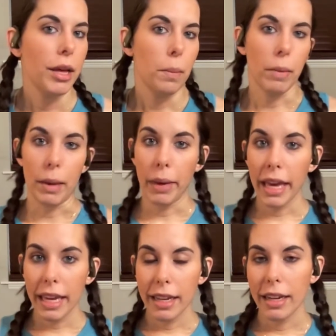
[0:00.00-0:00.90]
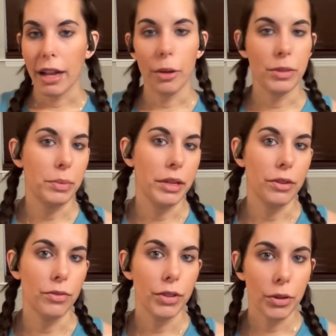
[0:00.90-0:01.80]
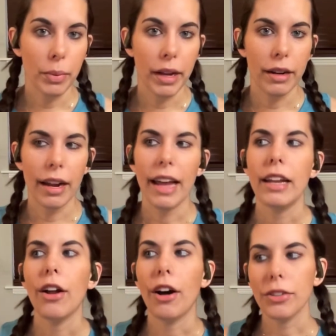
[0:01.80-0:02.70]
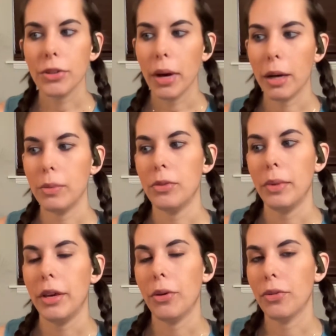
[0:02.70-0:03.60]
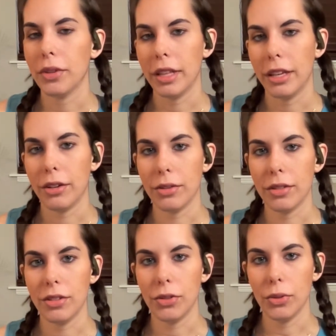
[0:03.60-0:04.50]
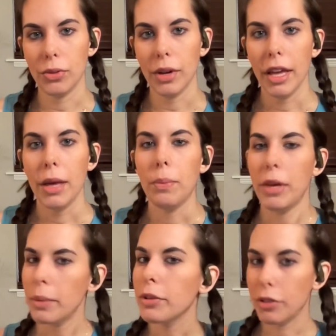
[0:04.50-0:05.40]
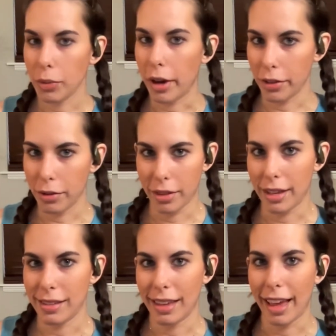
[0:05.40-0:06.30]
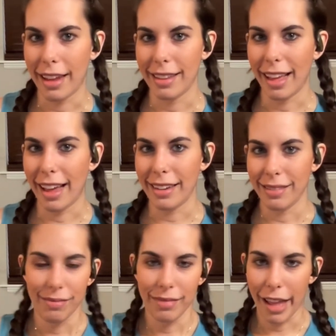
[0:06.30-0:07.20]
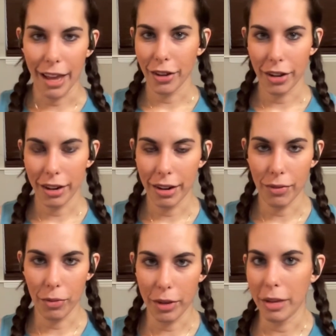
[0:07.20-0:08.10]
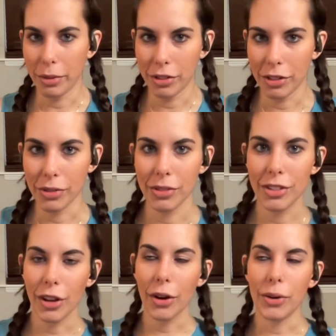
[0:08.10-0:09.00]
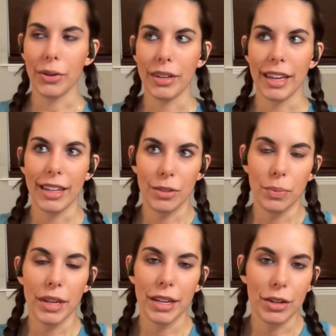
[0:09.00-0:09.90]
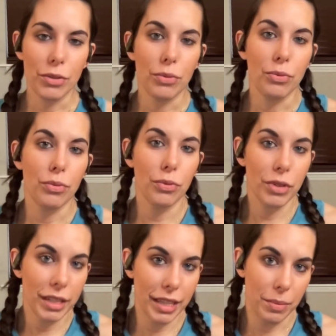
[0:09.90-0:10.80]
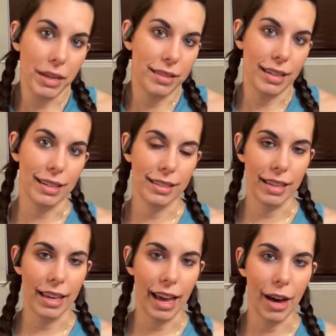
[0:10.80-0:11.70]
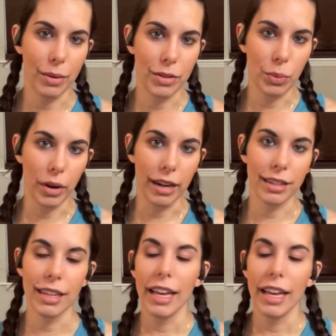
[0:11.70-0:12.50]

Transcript: my pain, it helps me to feel better. And it also helped me over the years to be able to do other things again that I I'd never be able to. So it's been really amazing to see how it's worked.